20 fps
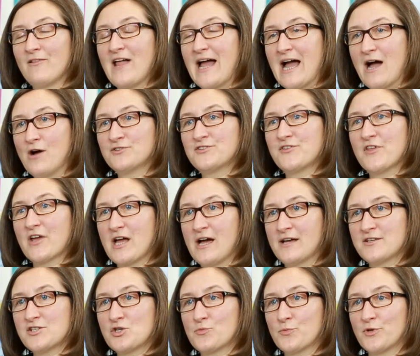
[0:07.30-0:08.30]
allows the
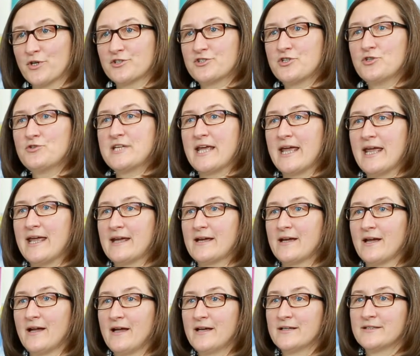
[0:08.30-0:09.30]
customer to take
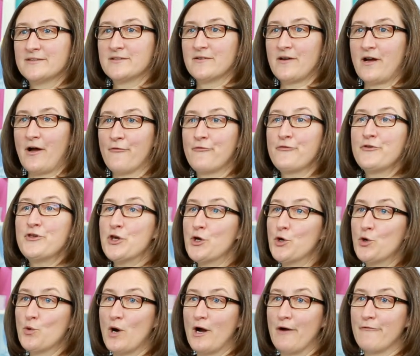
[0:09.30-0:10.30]
a
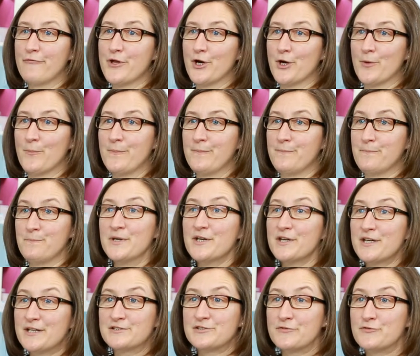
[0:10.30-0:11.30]
few of their
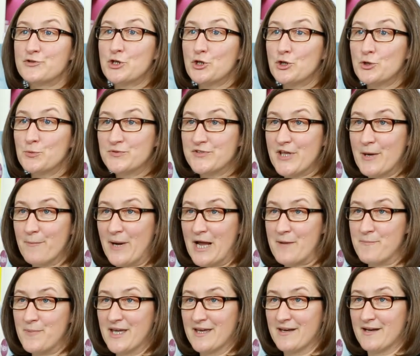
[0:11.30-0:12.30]
millions of tubes that
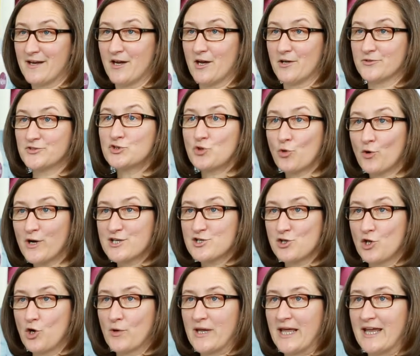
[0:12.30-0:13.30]
might be in a
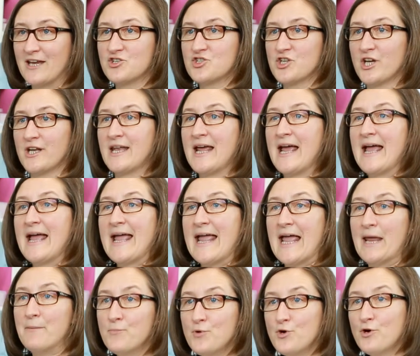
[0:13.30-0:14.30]
storage location
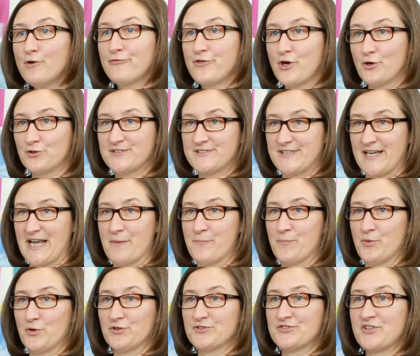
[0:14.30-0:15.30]
and move those
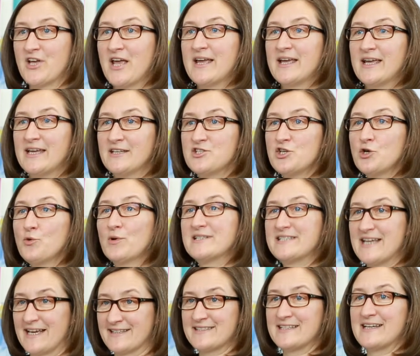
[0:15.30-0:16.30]
samples into a
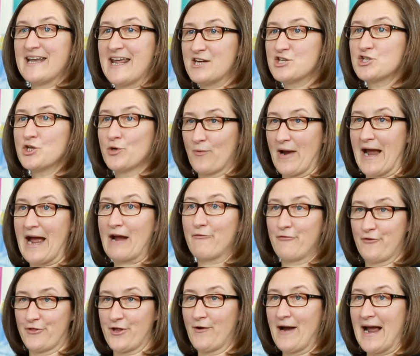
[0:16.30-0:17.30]
destination rack
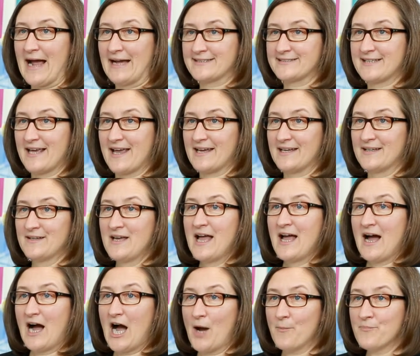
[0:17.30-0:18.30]
for their assay.
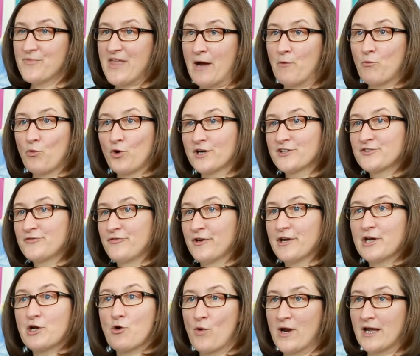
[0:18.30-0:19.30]
Um, that works
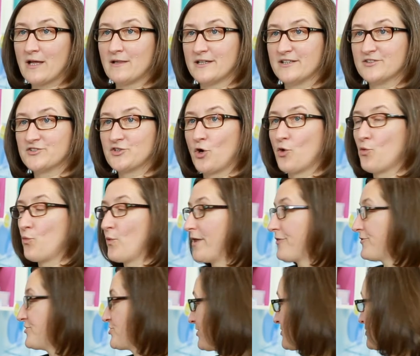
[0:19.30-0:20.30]
very quickly, so
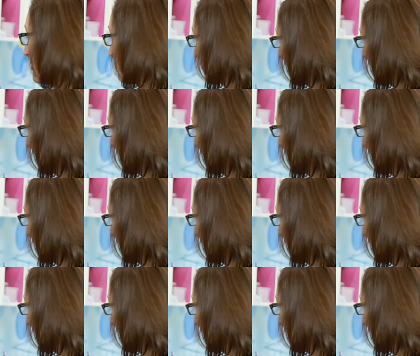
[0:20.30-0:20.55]
with just a